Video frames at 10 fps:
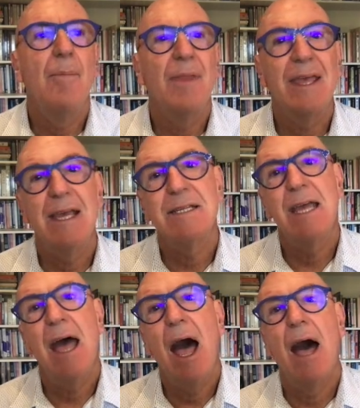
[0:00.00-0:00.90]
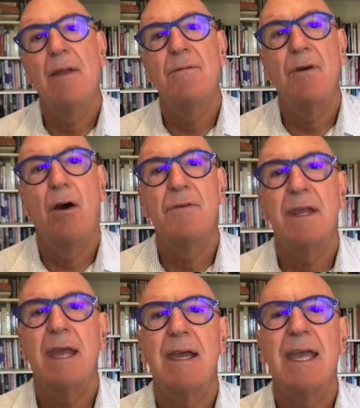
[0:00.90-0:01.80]
It gets their heart involved.
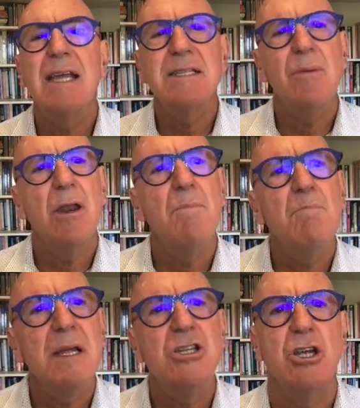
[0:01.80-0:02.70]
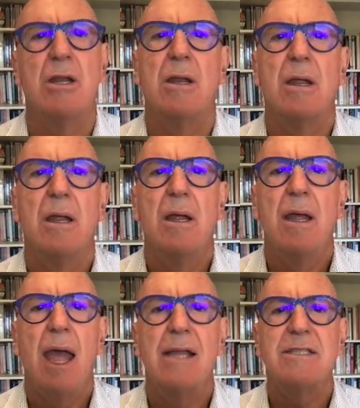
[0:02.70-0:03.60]
It gets them on a mission.
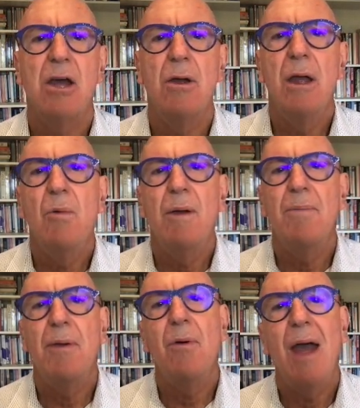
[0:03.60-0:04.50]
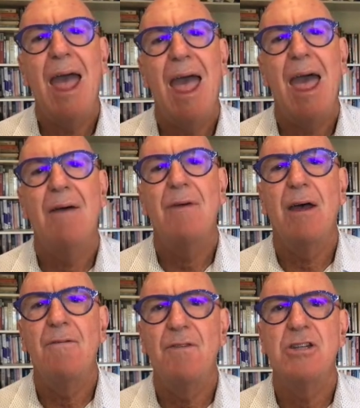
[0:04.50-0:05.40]
And so when people have
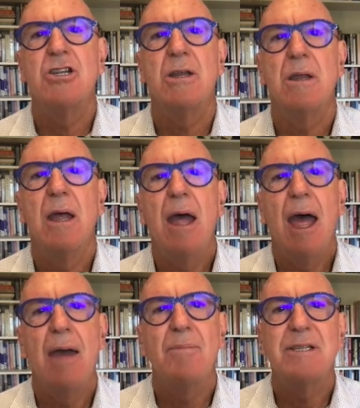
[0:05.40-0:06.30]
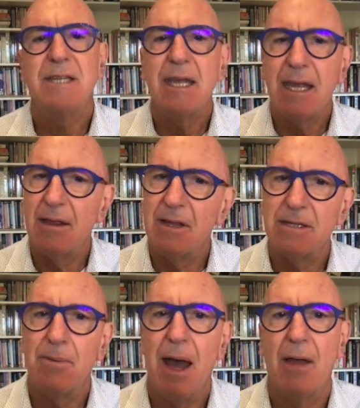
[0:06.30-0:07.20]
a vision, and particularly
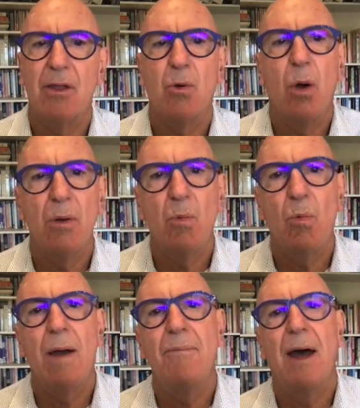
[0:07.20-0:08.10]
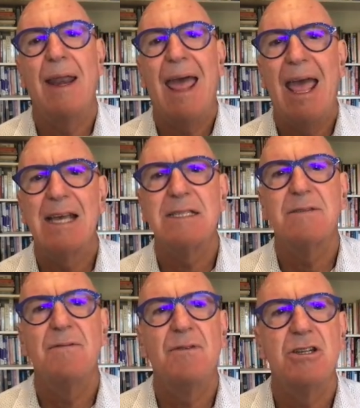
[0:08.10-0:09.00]
this part, the quadrant one part has
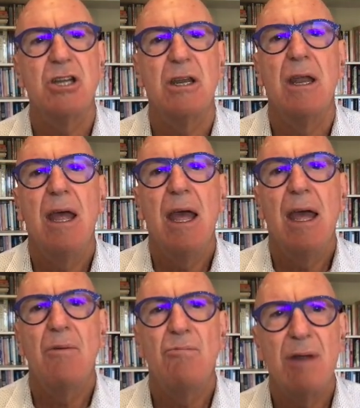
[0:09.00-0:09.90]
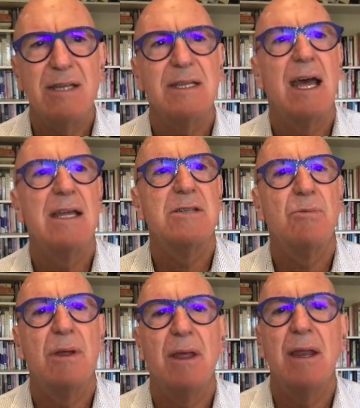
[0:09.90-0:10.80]
the vision, it resonates
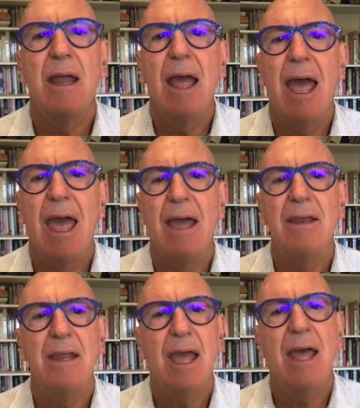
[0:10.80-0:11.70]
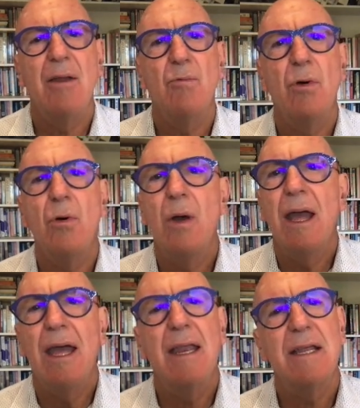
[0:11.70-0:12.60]
with it, and it will,
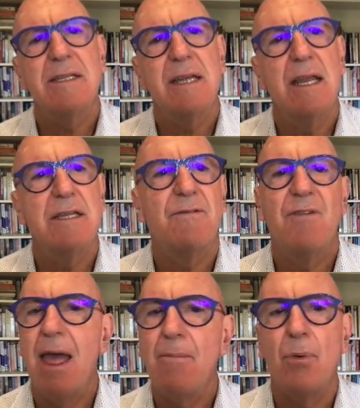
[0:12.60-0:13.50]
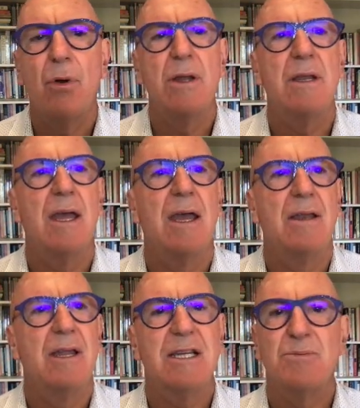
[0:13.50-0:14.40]
in its flamboyant
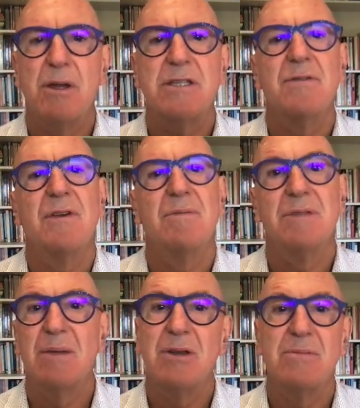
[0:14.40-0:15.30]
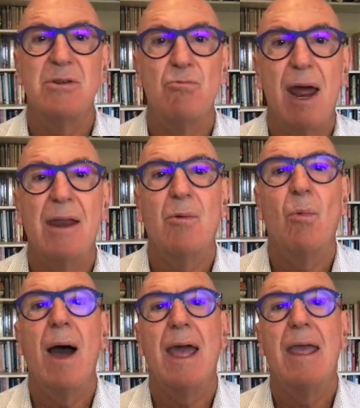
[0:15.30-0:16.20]
and expressive and sometimes erratic
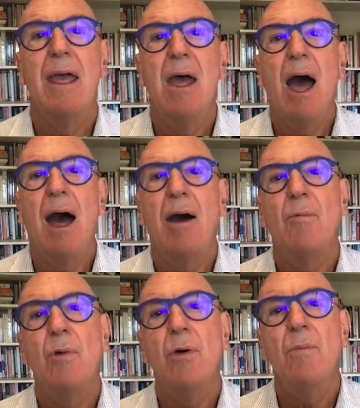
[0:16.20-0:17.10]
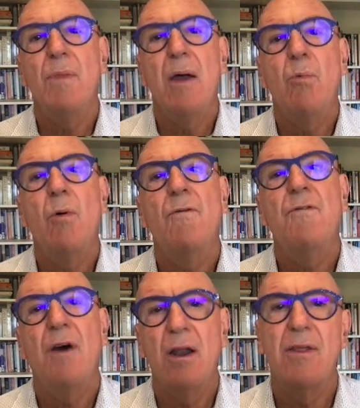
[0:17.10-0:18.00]
way, will
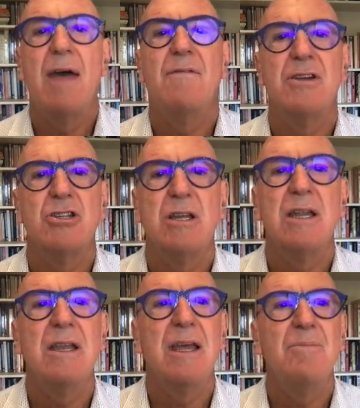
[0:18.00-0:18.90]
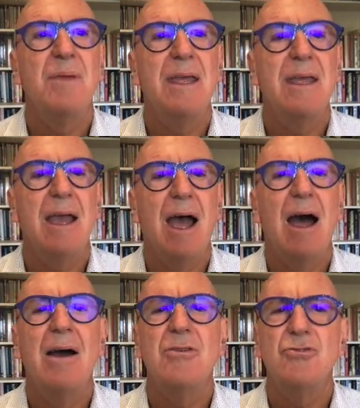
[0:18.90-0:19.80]
follow that vision and be
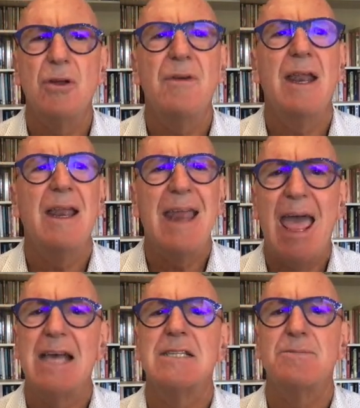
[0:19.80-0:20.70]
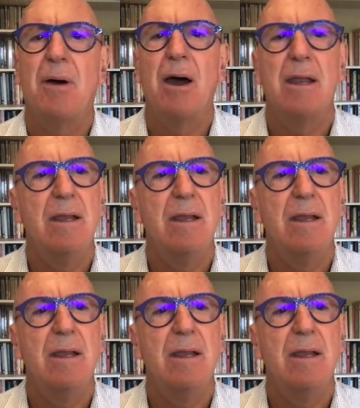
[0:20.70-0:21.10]
driven and enhanced by it.